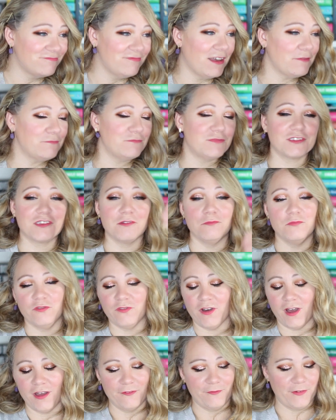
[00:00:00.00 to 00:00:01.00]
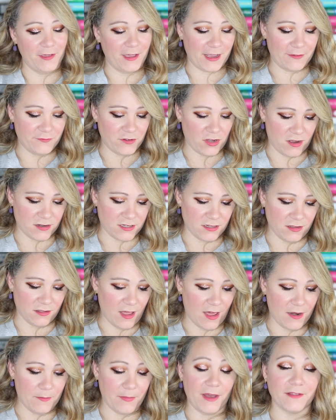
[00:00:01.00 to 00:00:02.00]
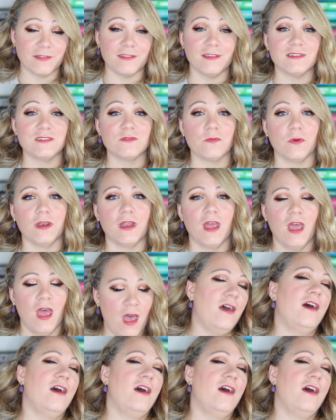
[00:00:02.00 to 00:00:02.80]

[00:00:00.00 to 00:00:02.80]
I'm just going to move on. I feel like I've talked a lot about this one.